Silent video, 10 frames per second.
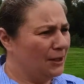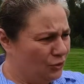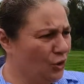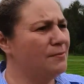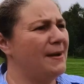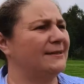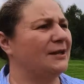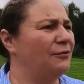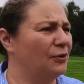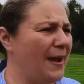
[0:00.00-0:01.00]
going to turn
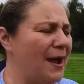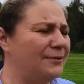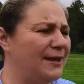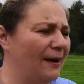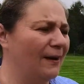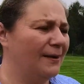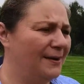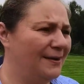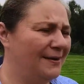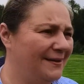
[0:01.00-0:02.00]
myself around here
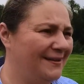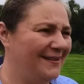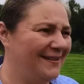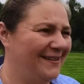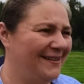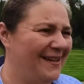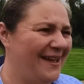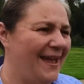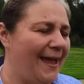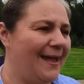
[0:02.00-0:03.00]

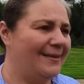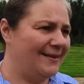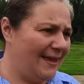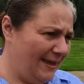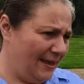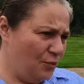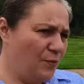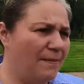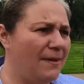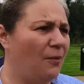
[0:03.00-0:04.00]
and see,
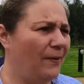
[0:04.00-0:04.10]
you'll give me a